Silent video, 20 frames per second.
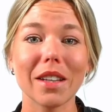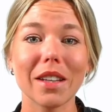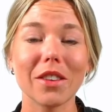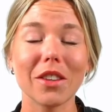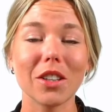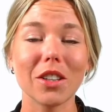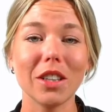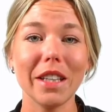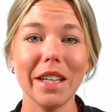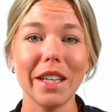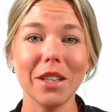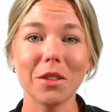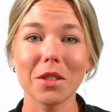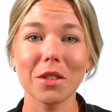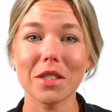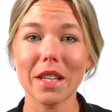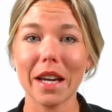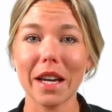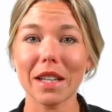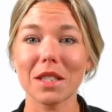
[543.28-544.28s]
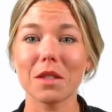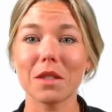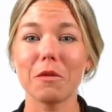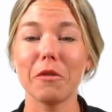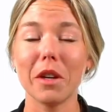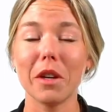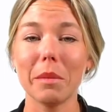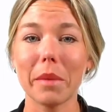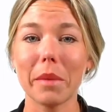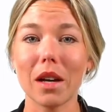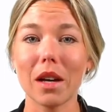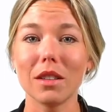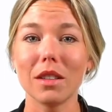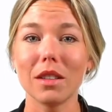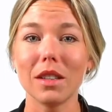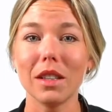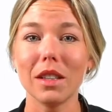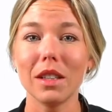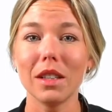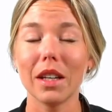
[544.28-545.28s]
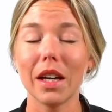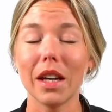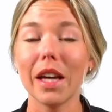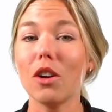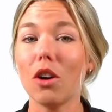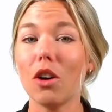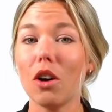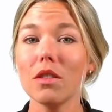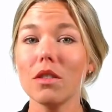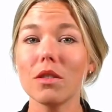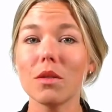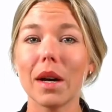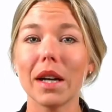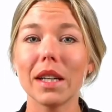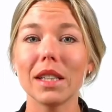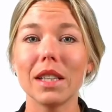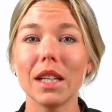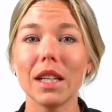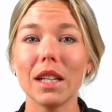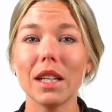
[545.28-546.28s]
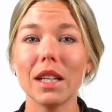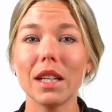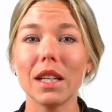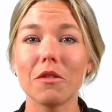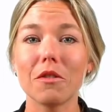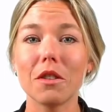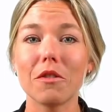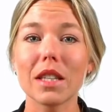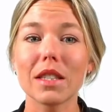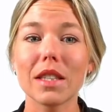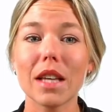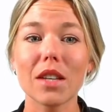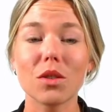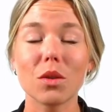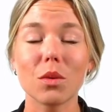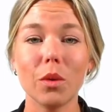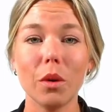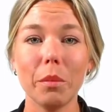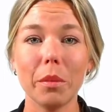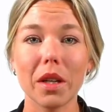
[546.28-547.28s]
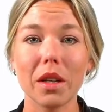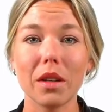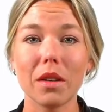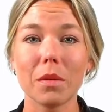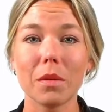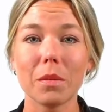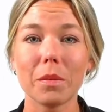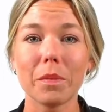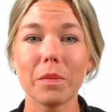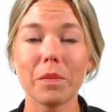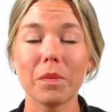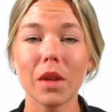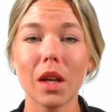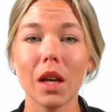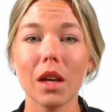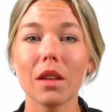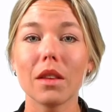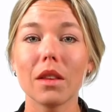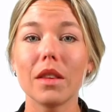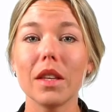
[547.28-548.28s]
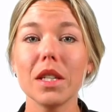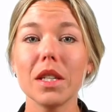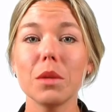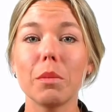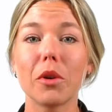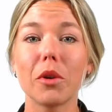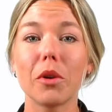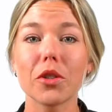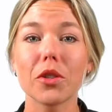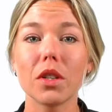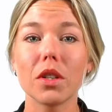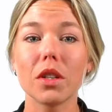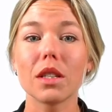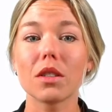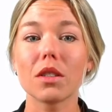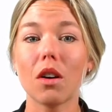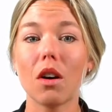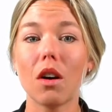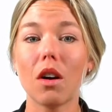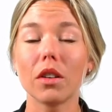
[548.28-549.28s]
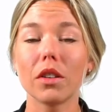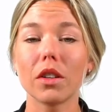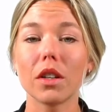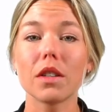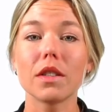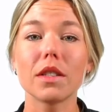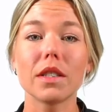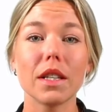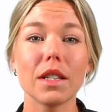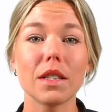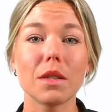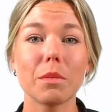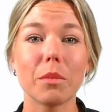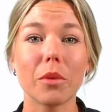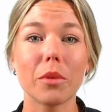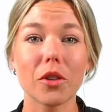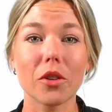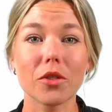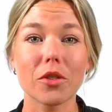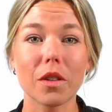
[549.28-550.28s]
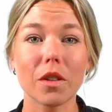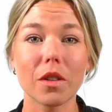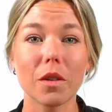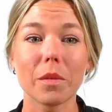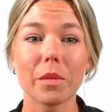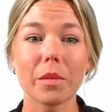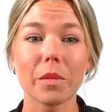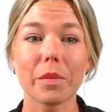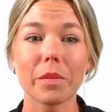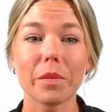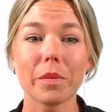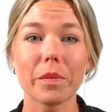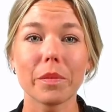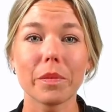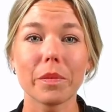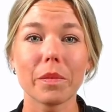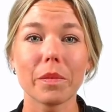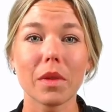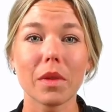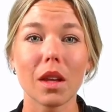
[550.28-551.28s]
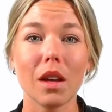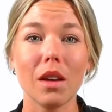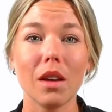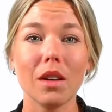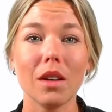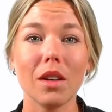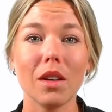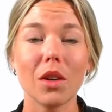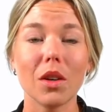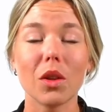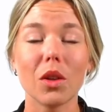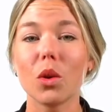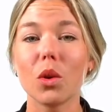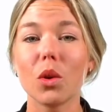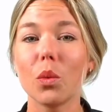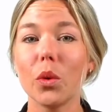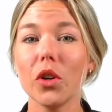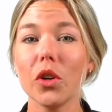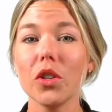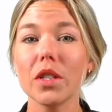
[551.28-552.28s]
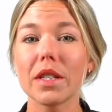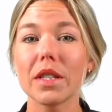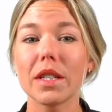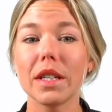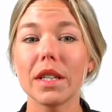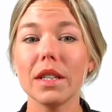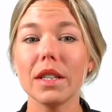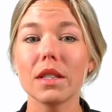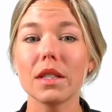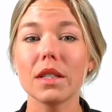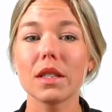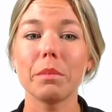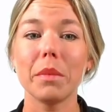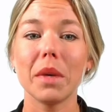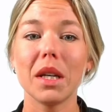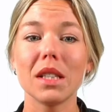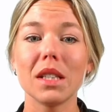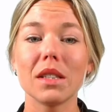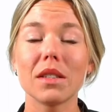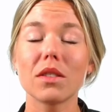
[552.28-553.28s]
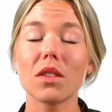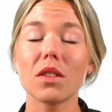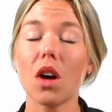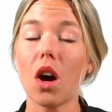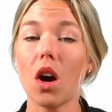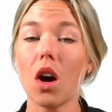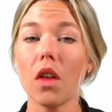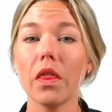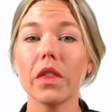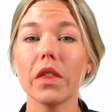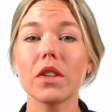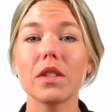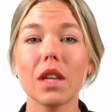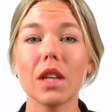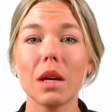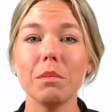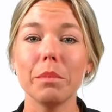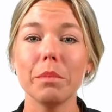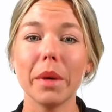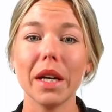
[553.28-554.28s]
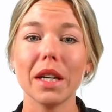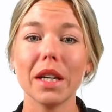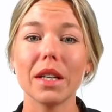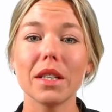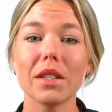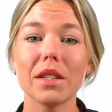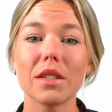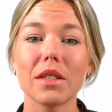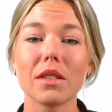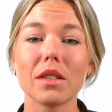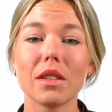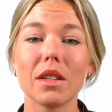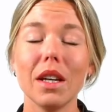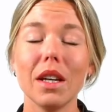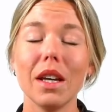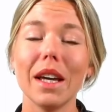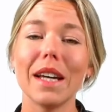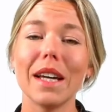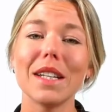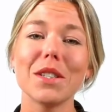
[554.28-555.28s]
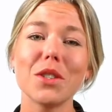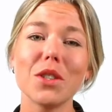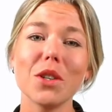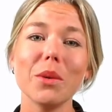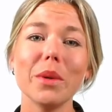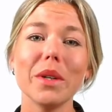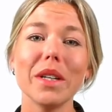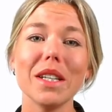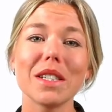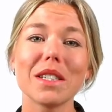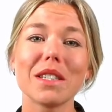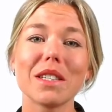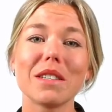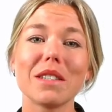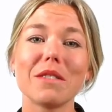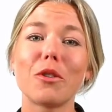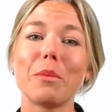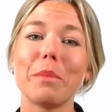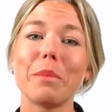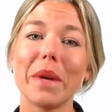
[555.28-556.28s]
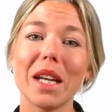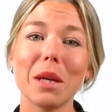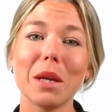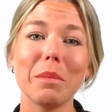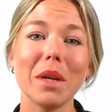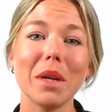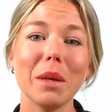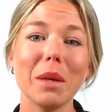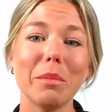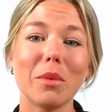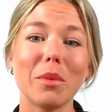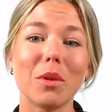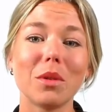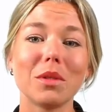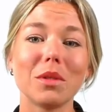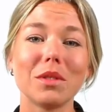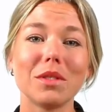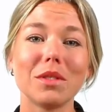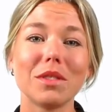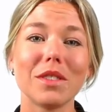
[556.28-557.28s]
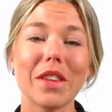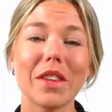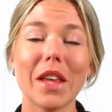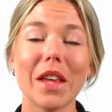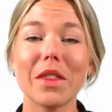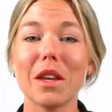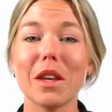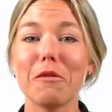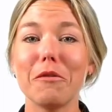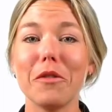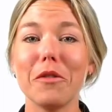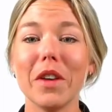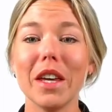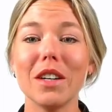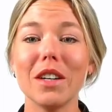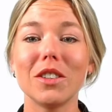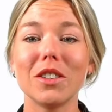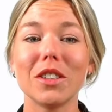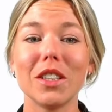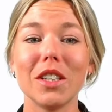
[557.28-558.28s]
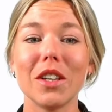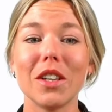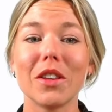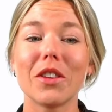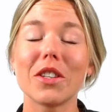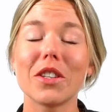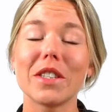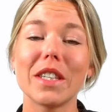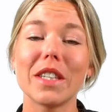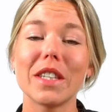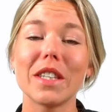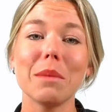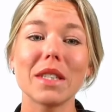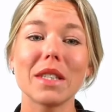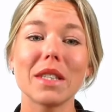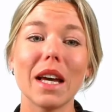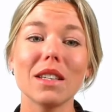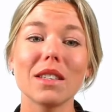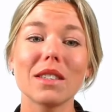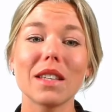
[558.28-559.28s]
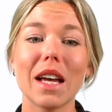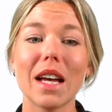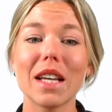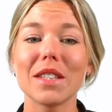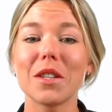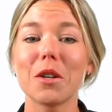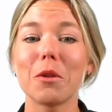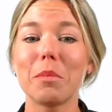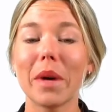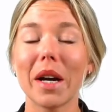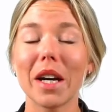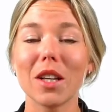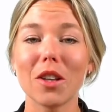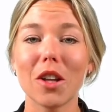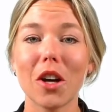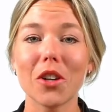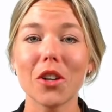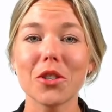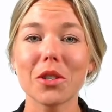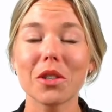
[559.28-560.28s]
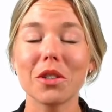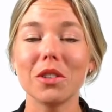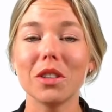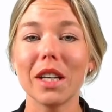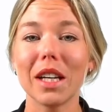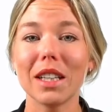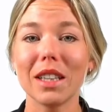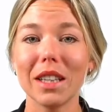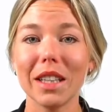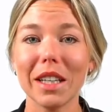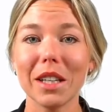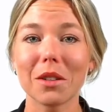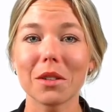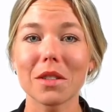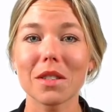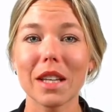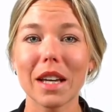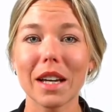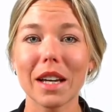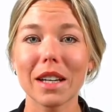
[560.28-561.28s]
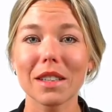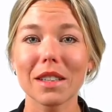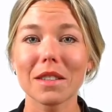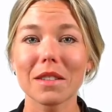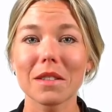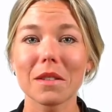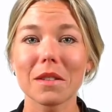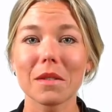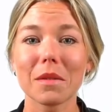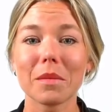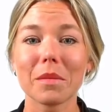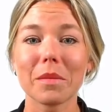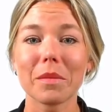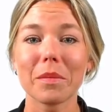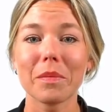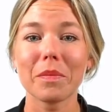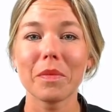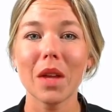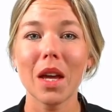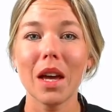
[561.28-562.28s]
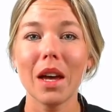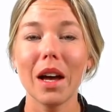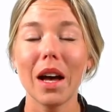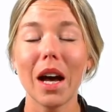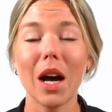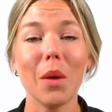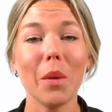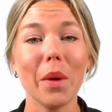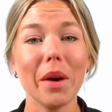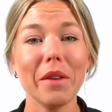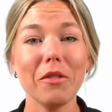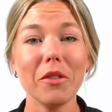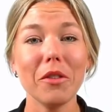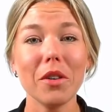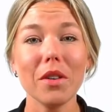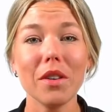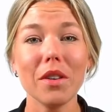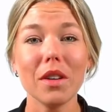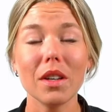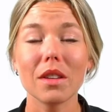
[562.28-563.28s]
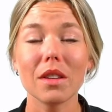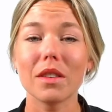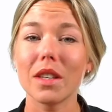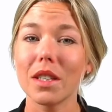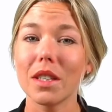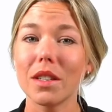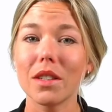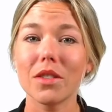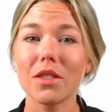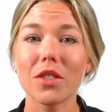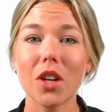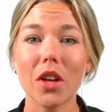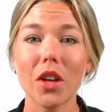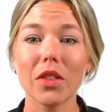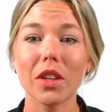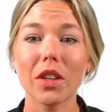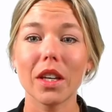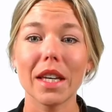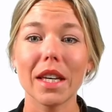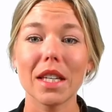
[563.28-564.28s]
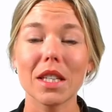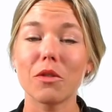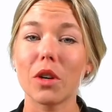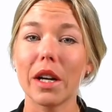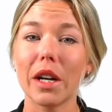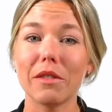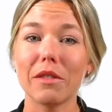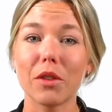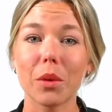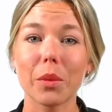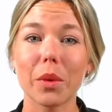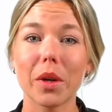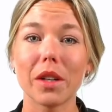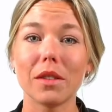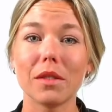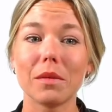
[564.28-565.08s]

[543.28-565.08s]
the legal sex female, and also identifies as a woman, this person is called a cis person. The word cis means on the same page, and so it is for many people, that they feel the same sex as their biological and legal sex. However, this is not the case for everyone.